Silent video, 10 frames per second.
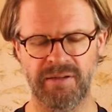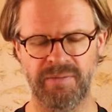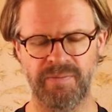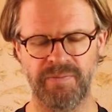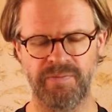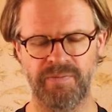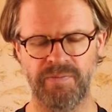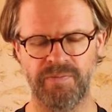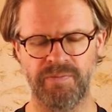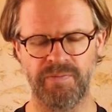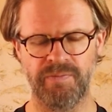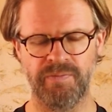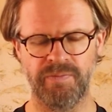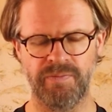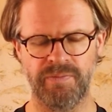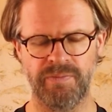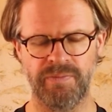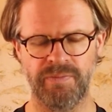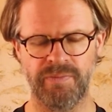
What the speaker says: No one is speaking in this clip.